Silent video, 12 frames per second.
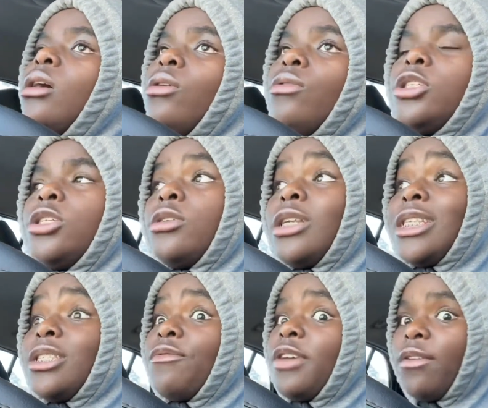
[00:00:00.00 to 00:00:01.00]
which, you know,
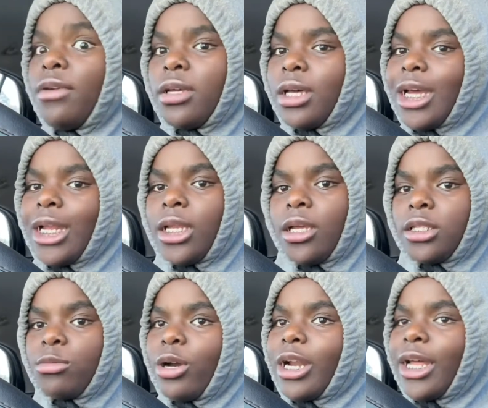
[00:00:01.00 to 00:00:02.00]
that's a very good idea,
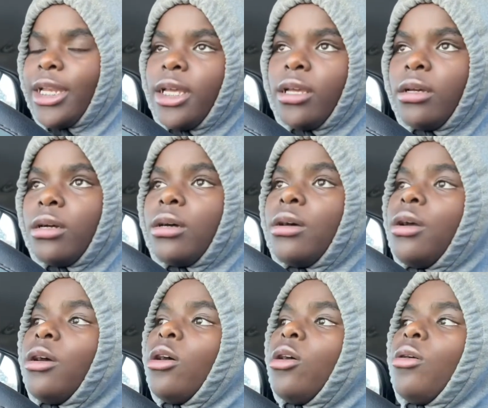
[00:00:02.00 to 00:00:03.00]
smart idea
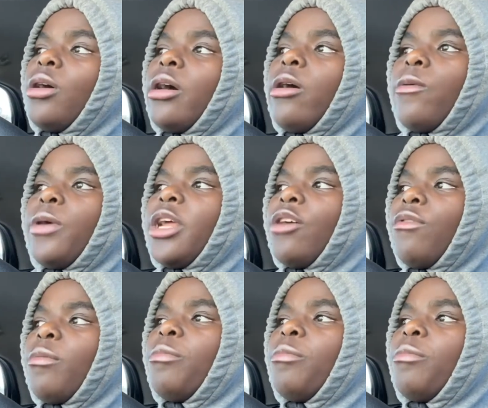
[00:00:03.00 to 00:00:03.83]
or whatever.